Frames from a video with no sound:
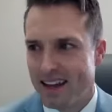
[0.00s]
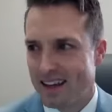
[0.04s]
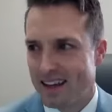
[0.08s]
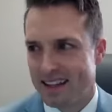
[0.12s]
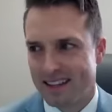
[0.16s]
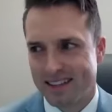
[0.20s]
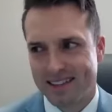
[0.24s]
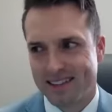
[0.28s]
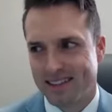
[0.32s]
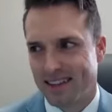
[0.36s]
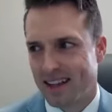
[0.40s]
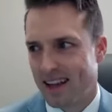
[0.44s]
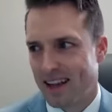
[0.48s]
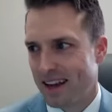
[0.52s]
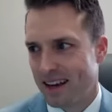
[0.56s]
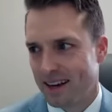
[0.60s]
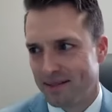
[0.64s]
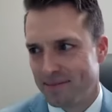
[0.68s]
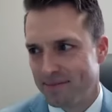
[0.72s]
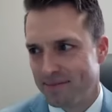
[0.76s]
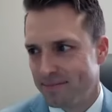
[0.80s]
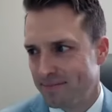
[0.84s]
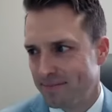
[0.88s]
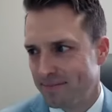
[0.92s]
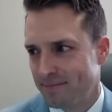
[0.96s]
it's like,
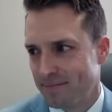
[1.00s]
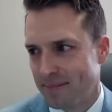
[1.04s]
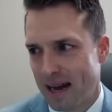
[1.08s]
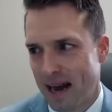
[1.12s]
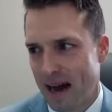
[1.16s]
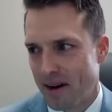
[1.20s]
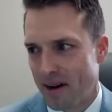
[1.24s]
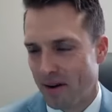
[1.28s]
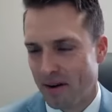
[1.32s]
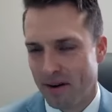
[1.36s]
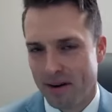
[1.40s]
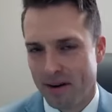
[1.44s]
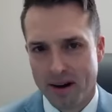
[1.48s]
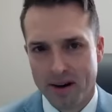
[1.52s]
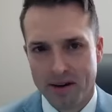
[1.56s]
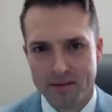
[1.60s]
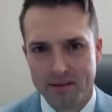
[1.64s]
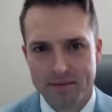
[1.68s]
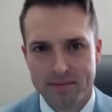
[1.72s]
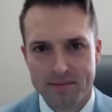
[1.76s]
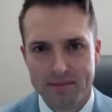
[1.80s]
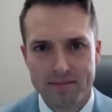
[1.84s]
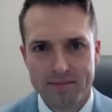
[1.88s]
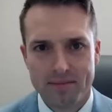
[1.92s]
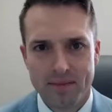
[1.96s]
I don't know,
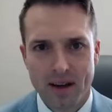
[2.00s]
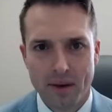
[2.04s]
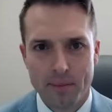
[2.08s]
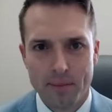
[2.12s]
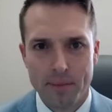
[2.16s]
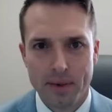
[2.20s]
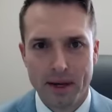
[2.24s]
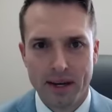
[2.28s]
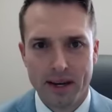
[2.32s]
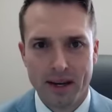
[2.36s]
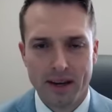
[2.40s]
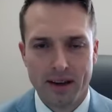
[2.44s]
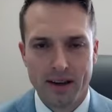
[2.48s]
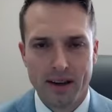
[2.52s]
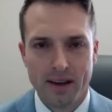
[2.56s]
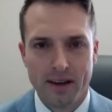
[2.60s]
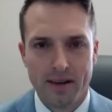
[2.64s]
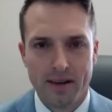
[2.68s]
a minute,